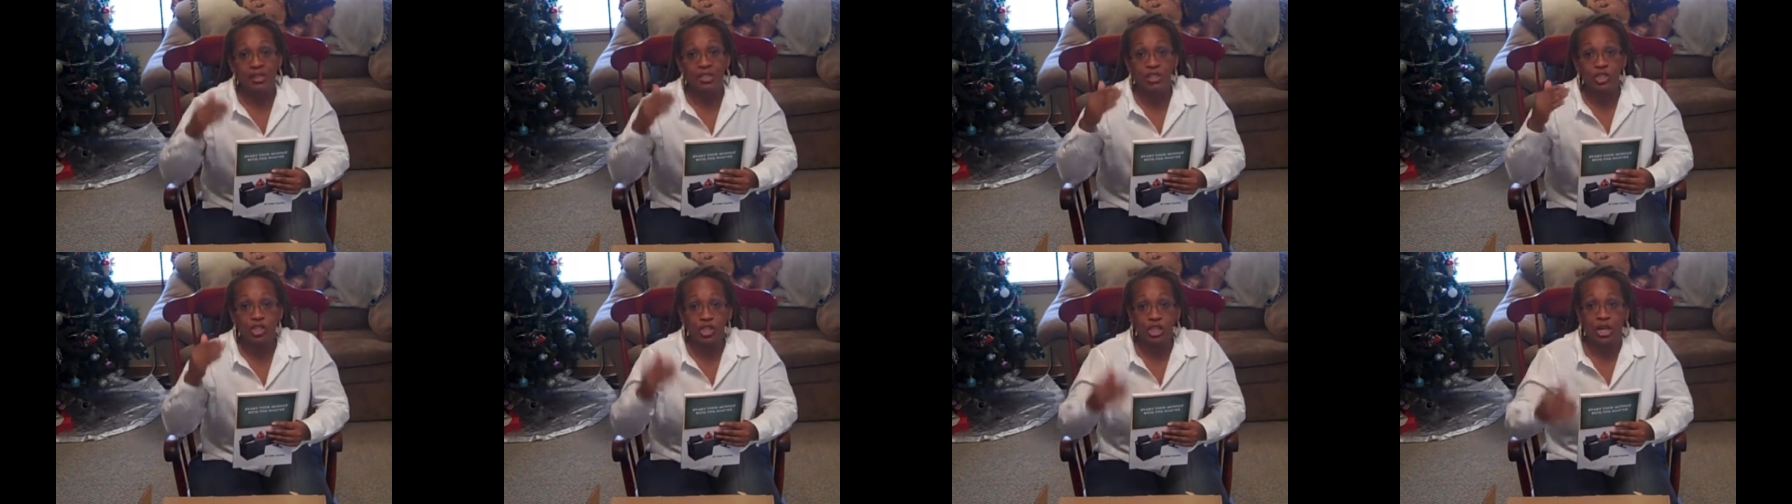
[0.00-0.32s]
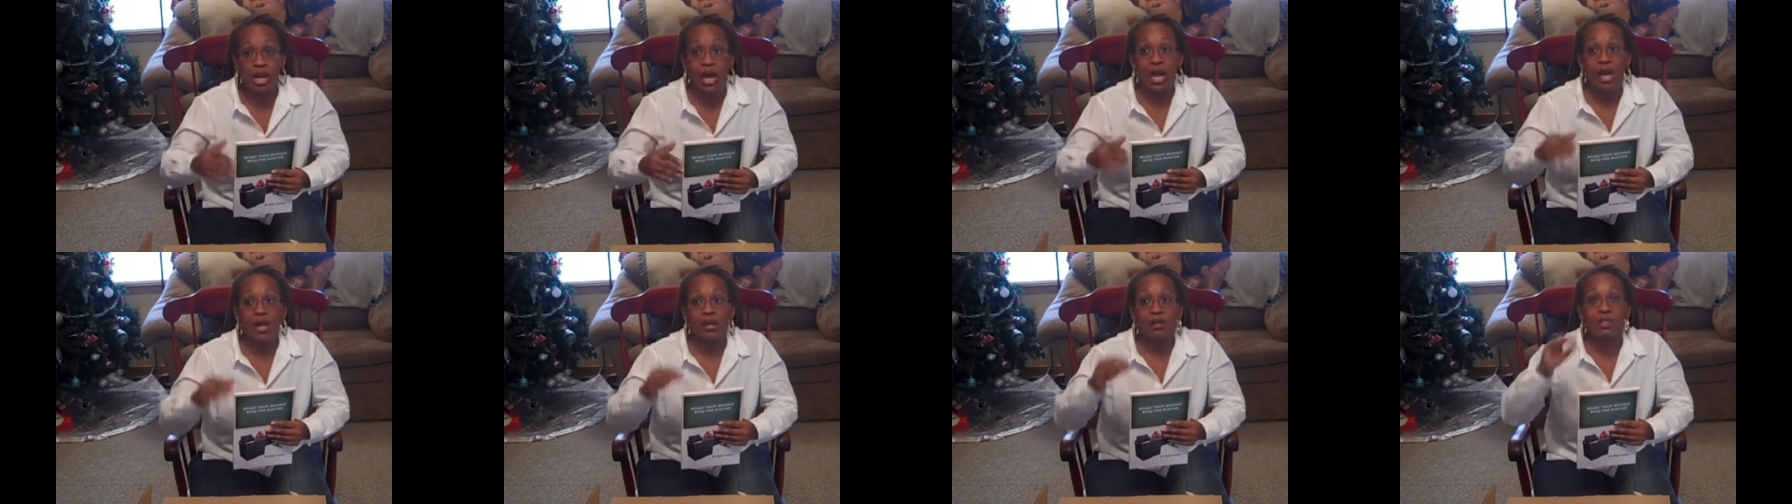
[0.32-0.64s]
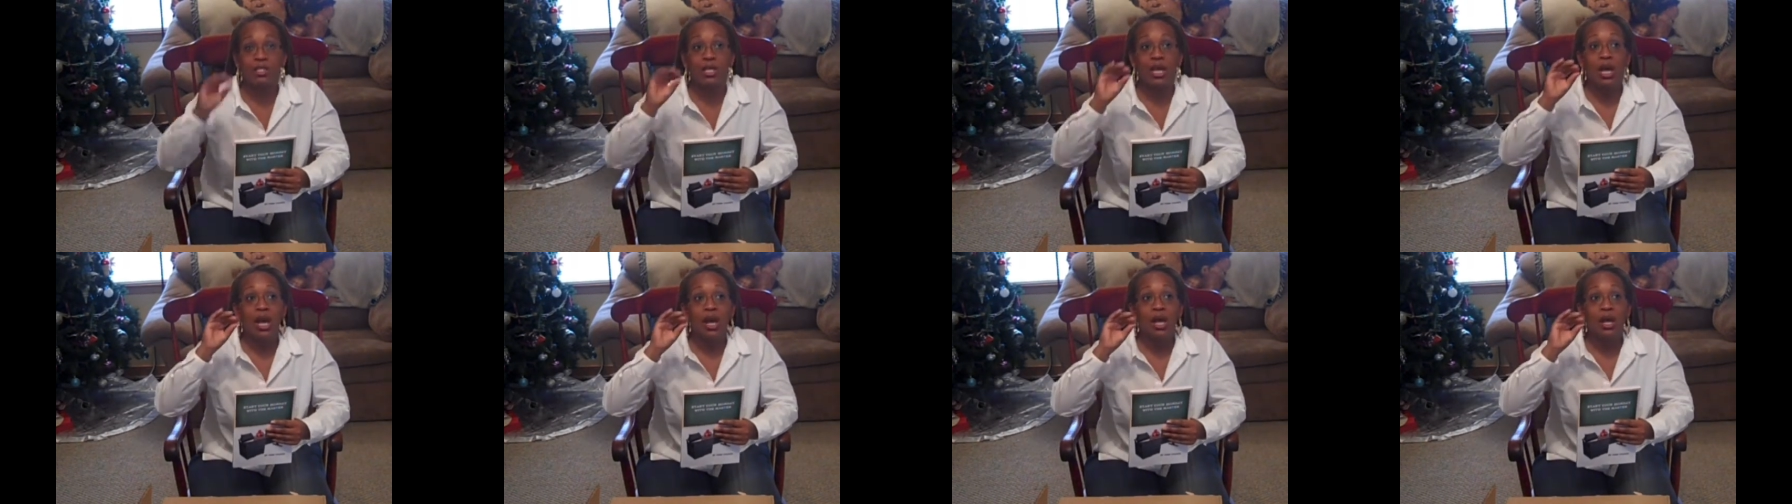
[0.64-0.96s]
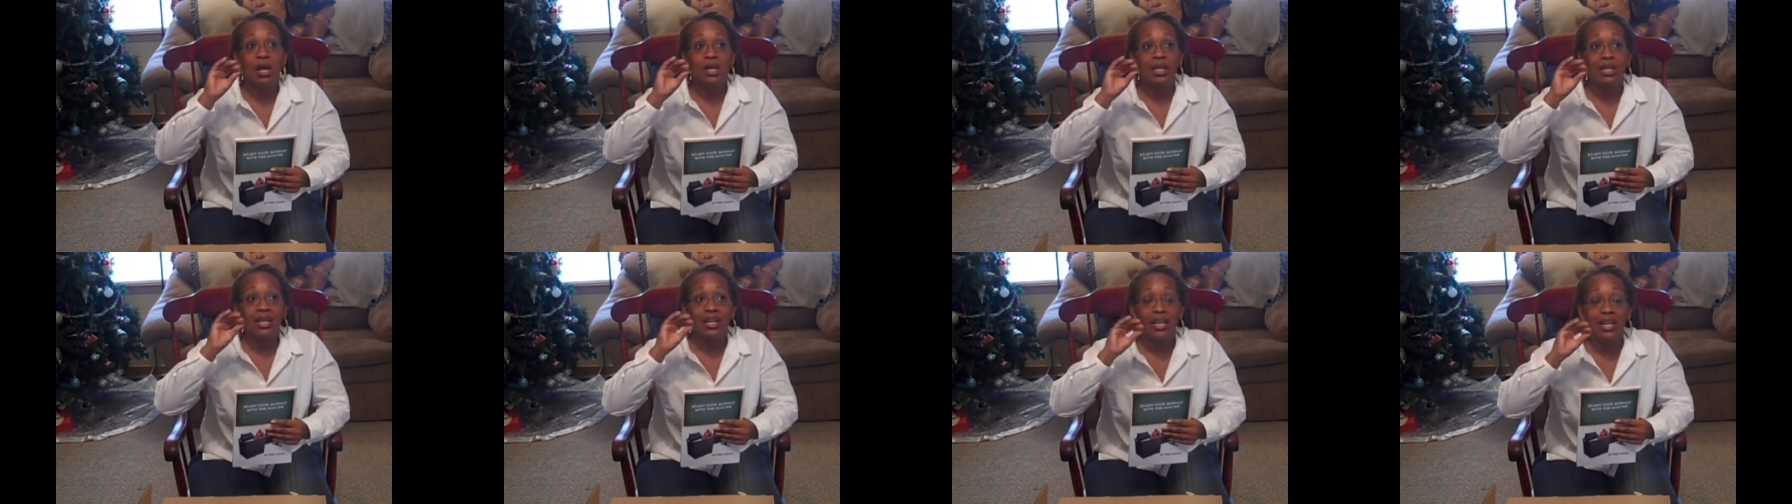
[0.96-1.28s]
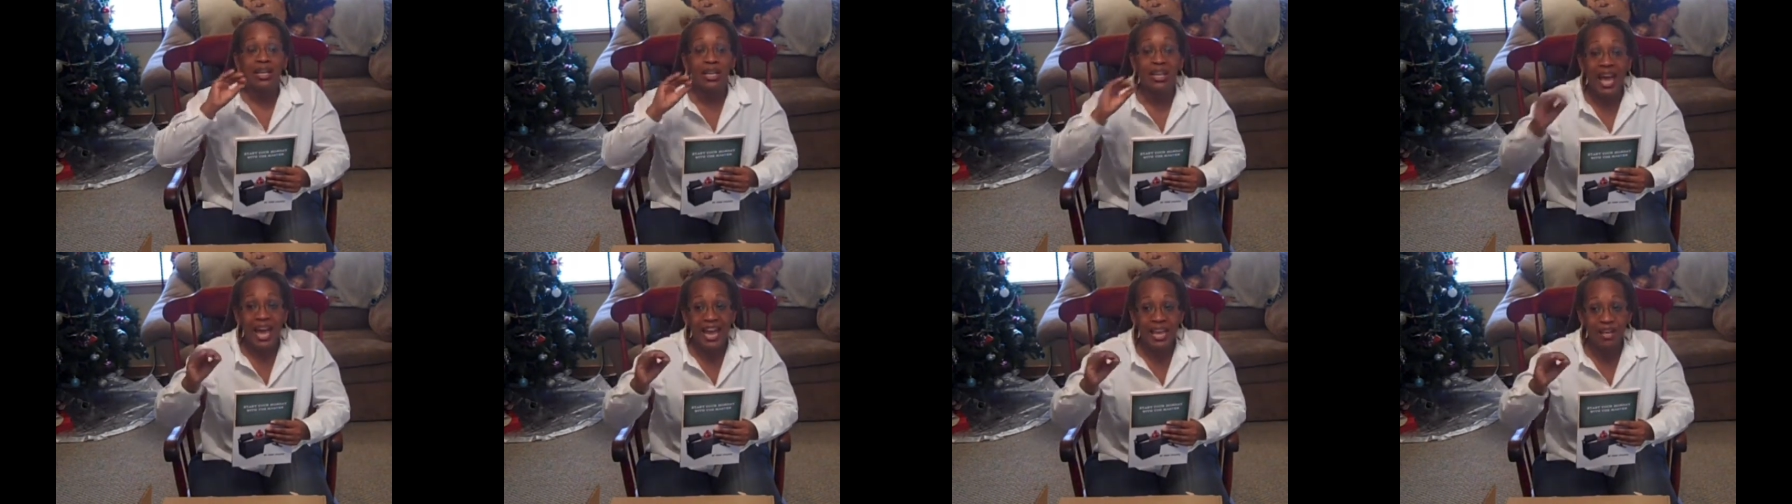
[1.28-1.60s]
a child's
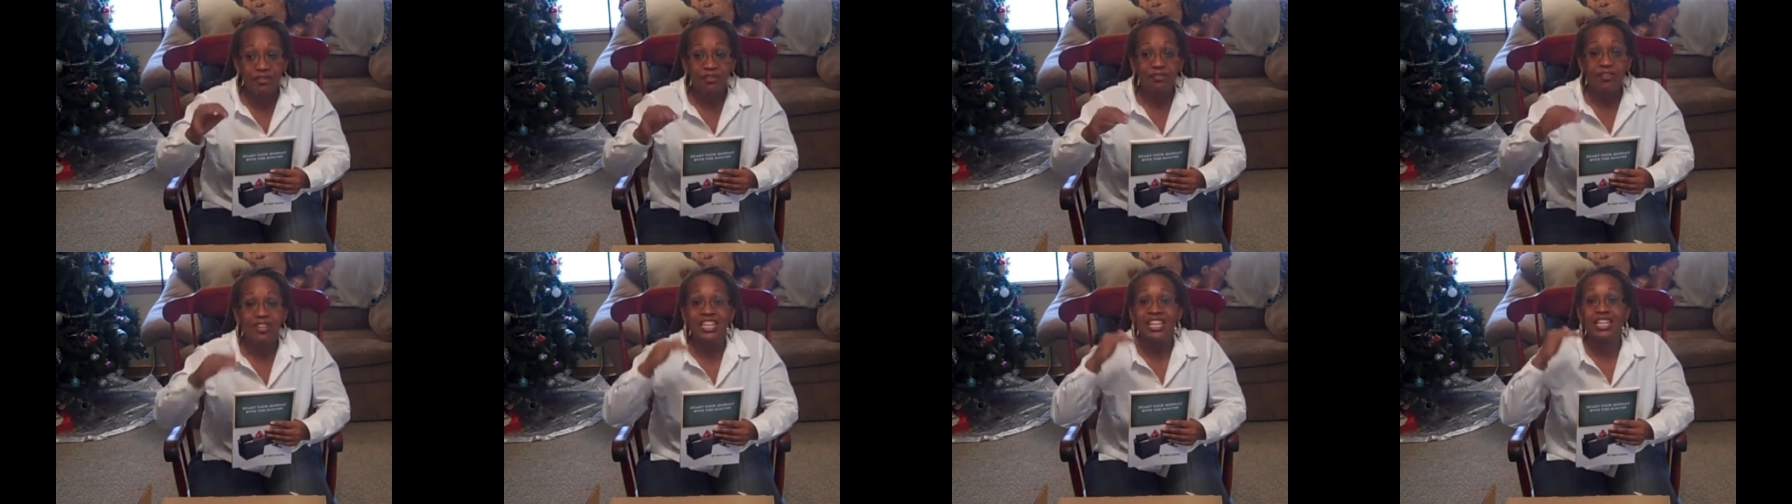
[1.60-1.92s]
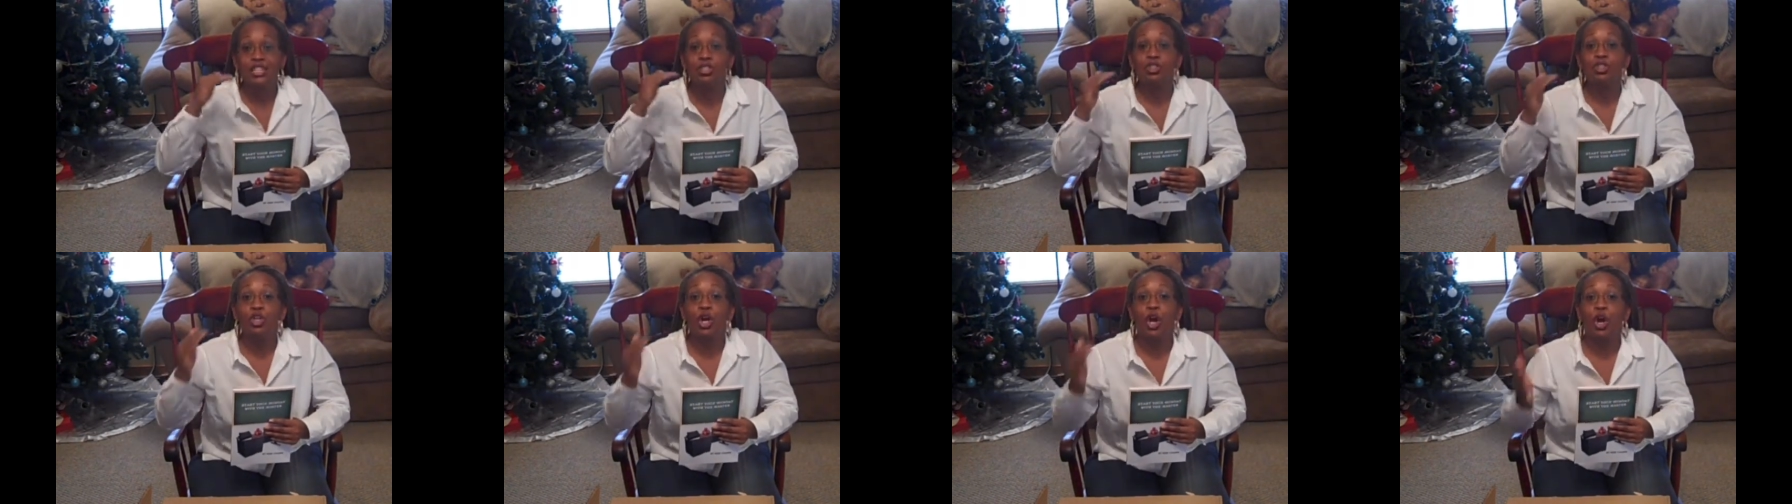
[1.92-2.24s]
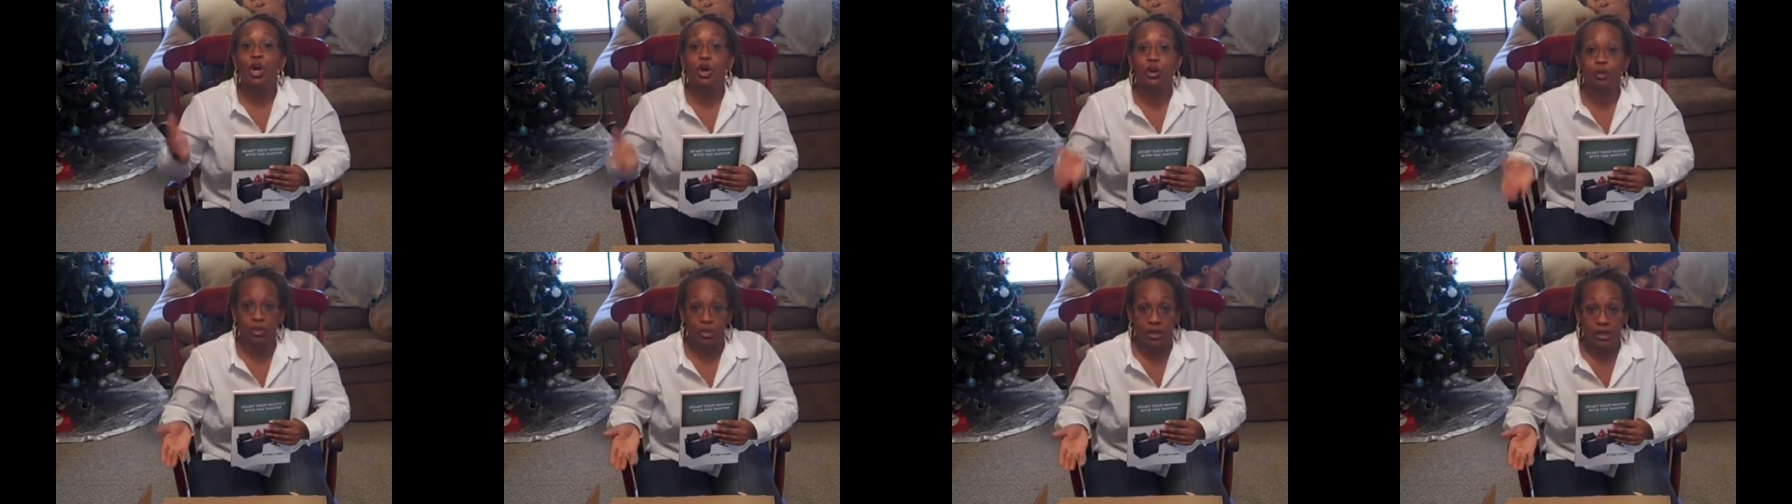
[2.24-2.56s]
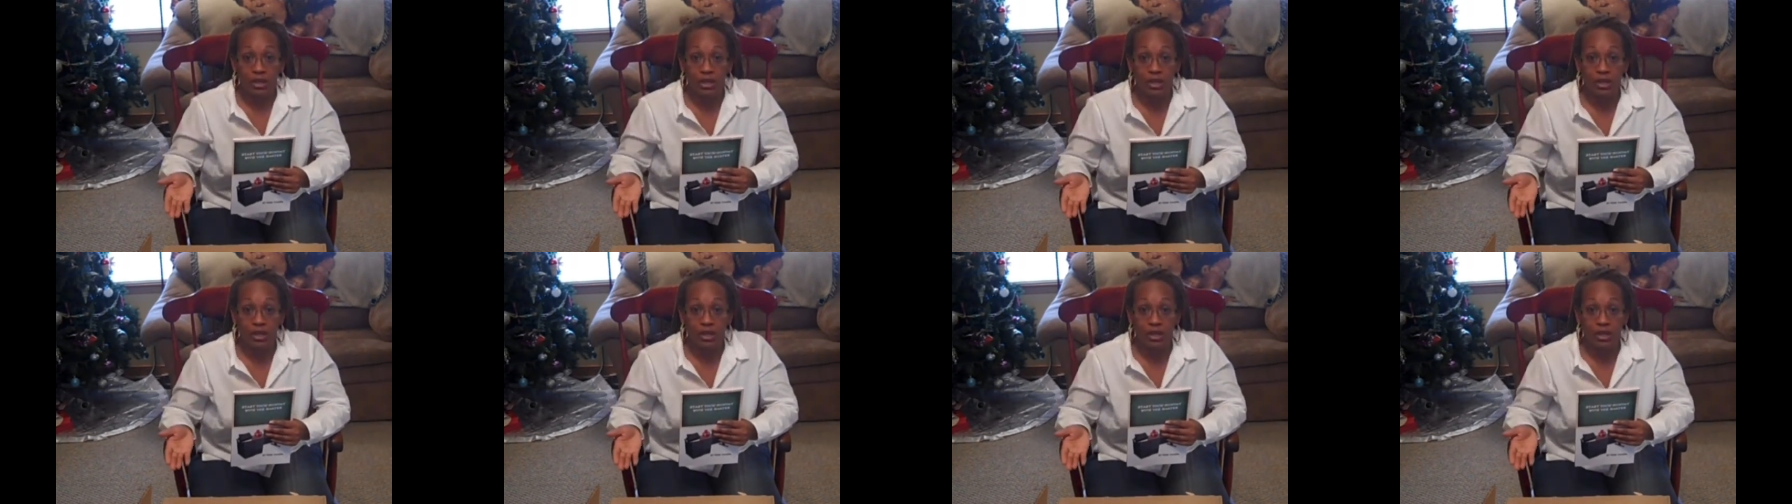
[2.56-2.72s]
life eternally.